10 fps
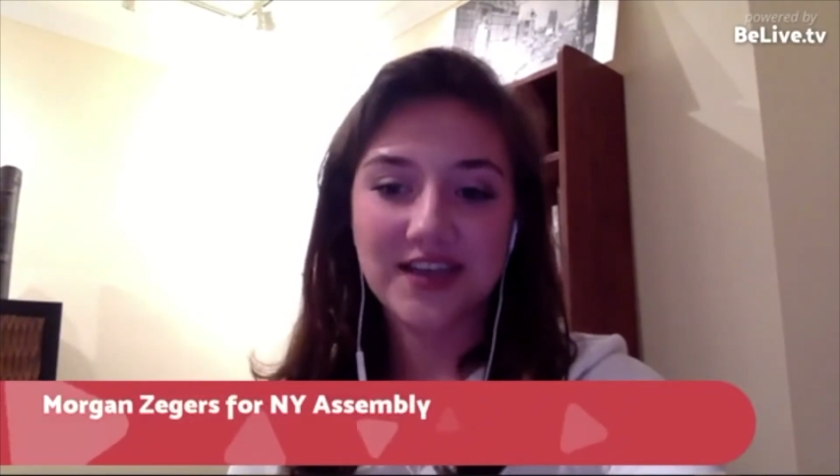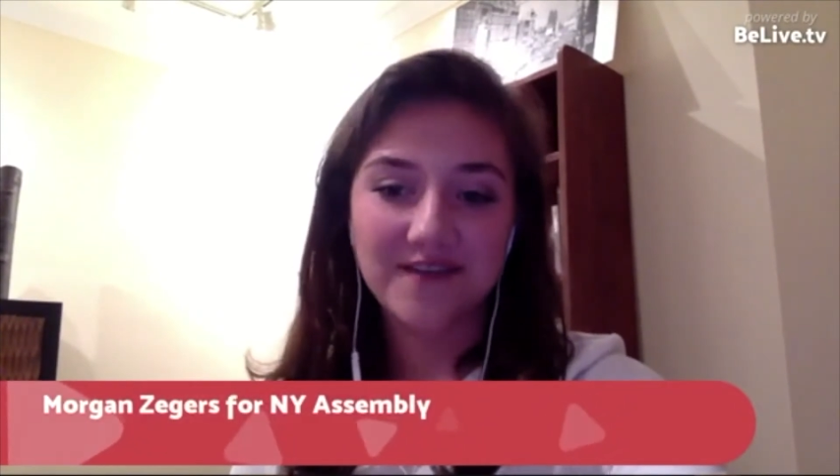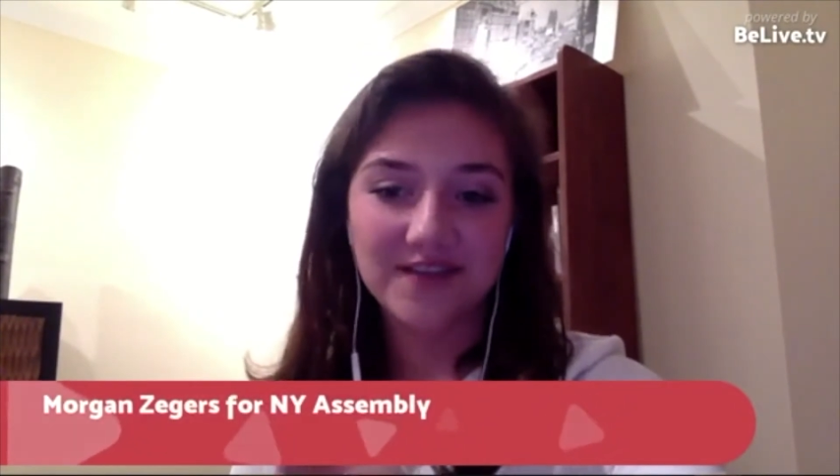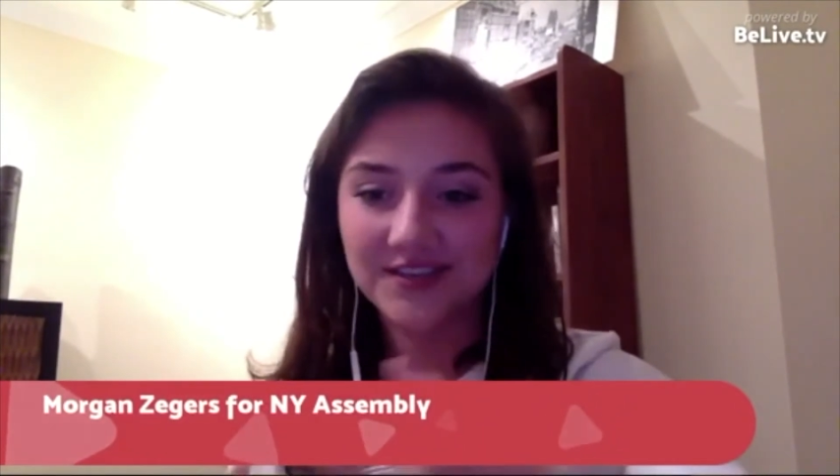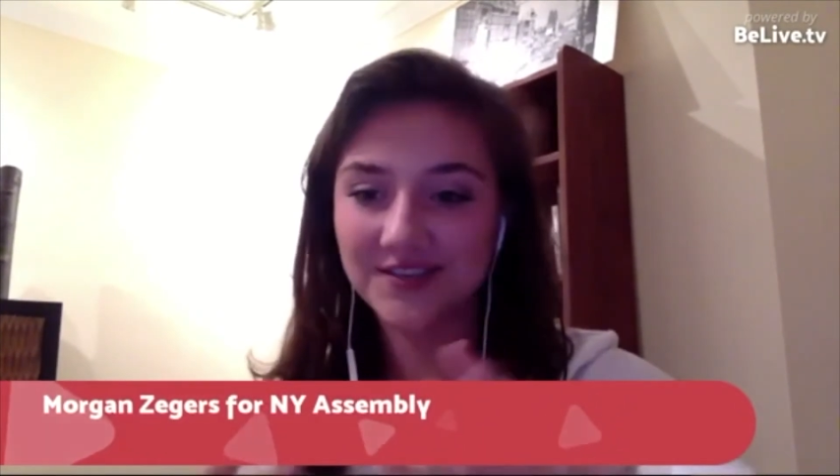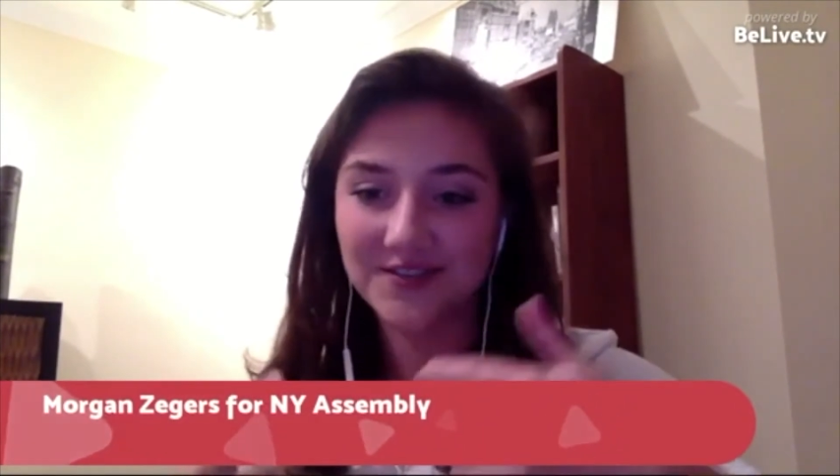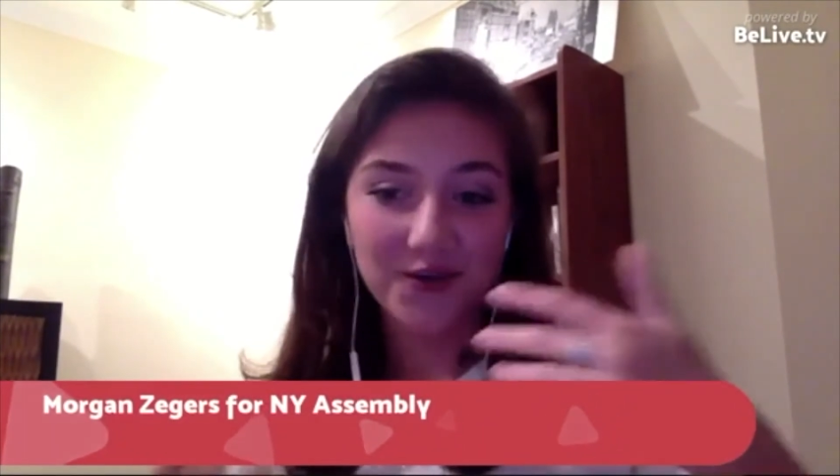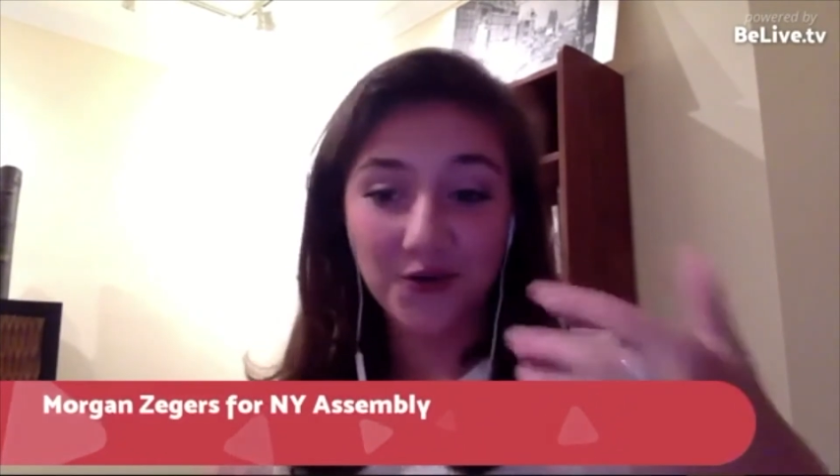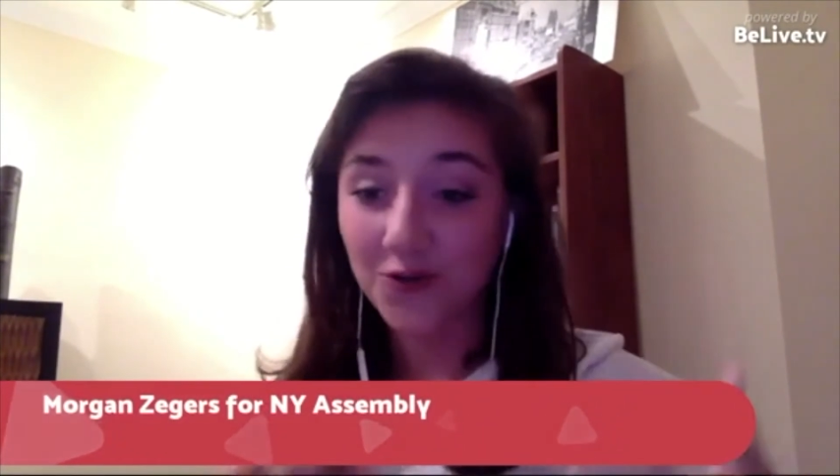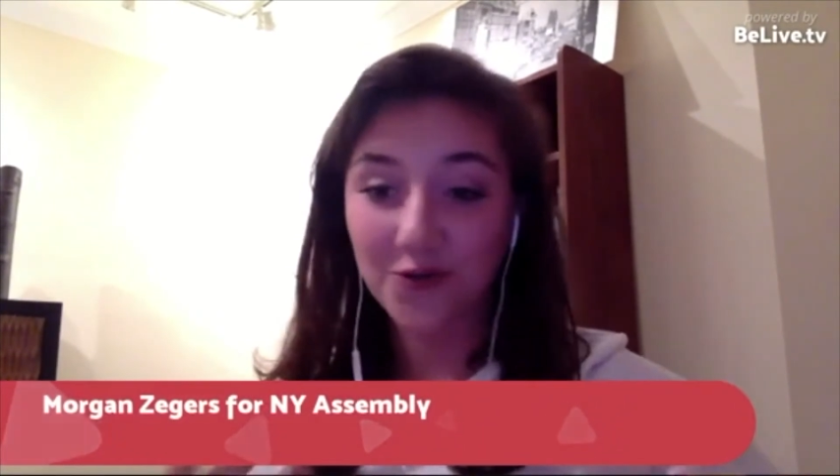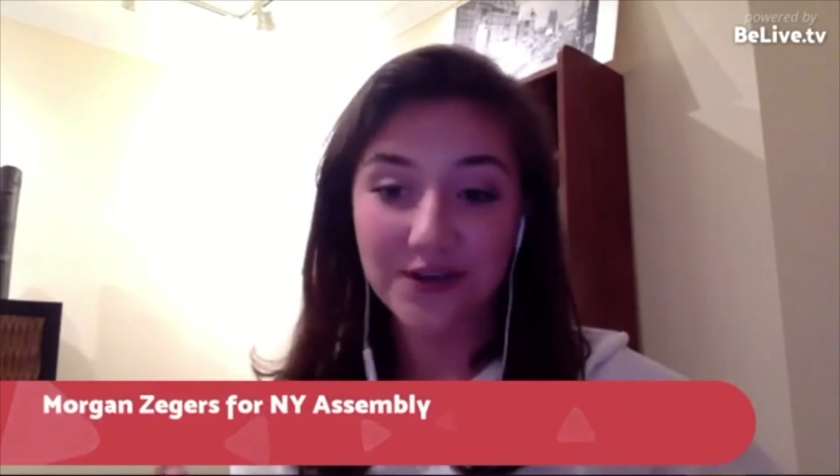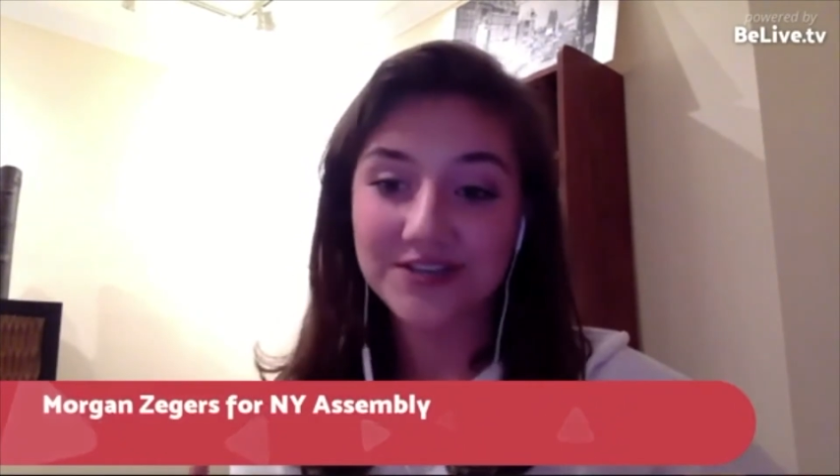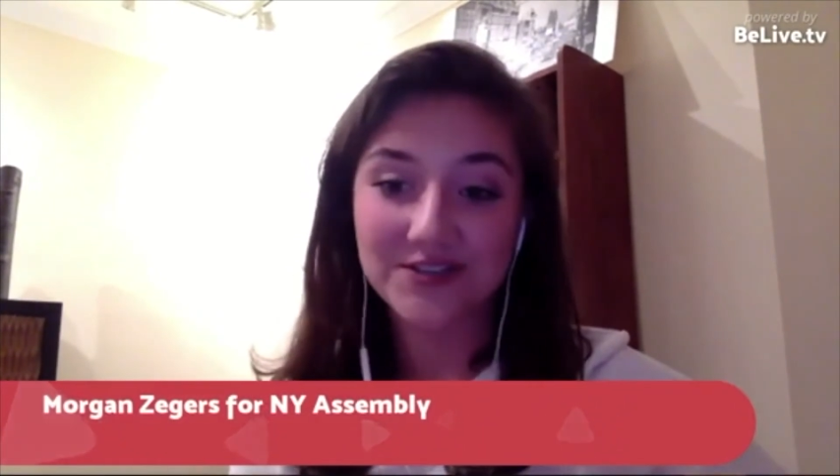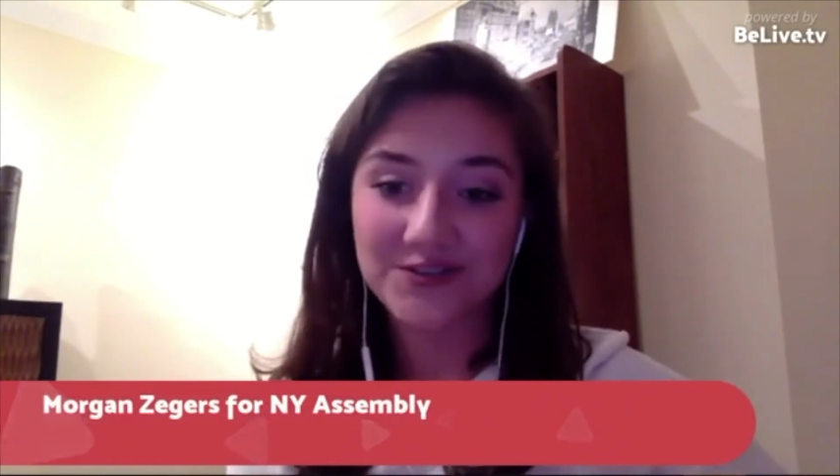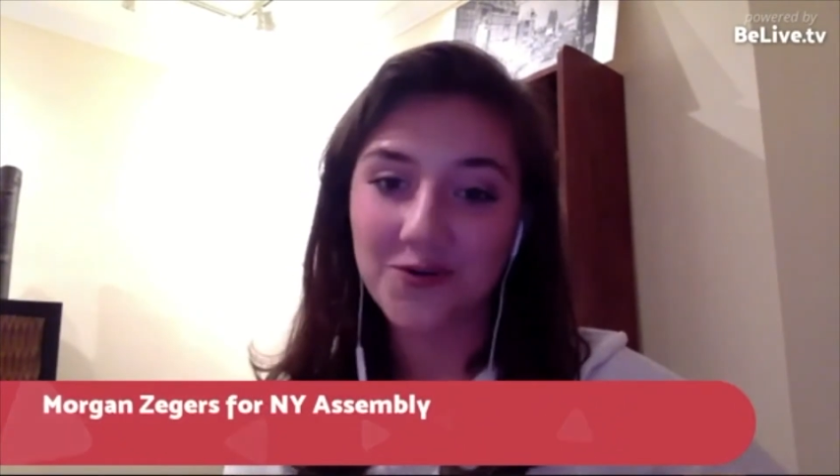have this
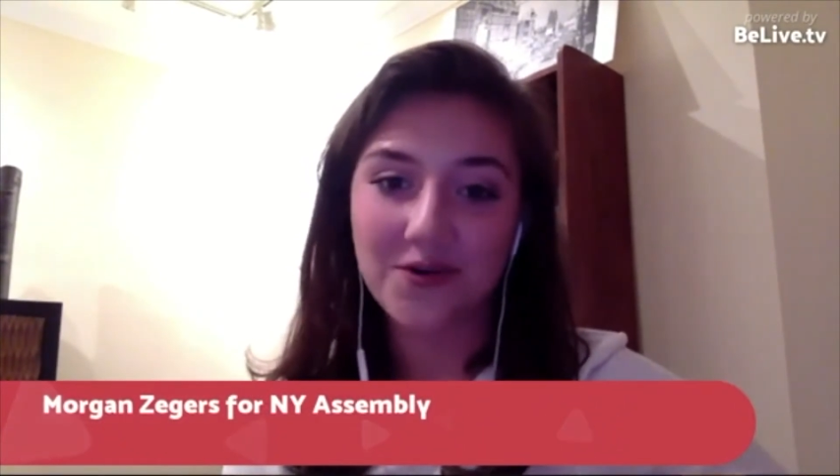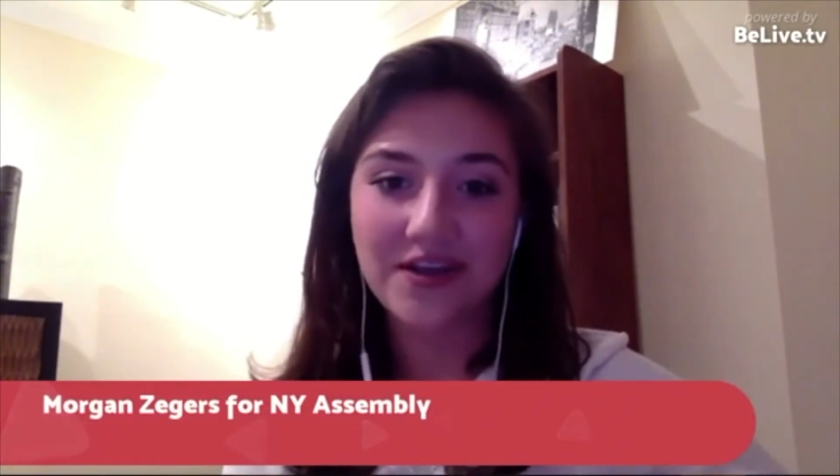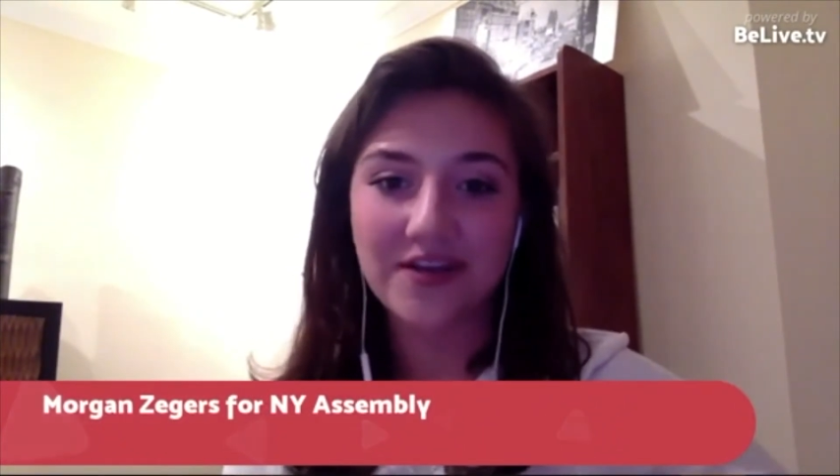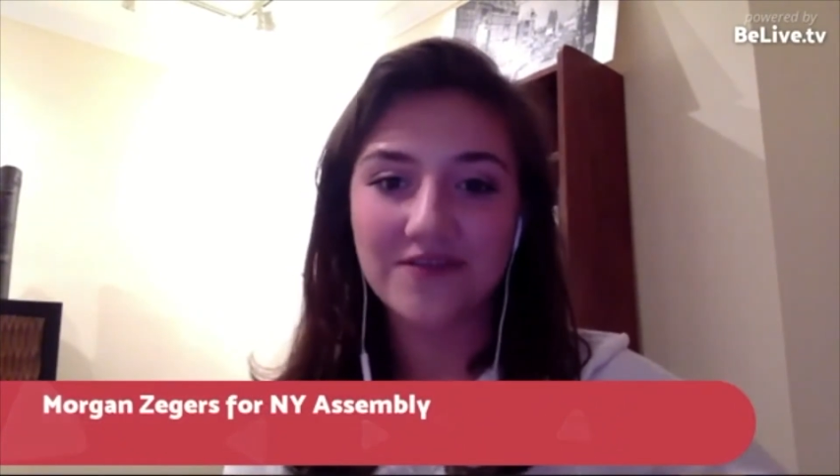glorious story of,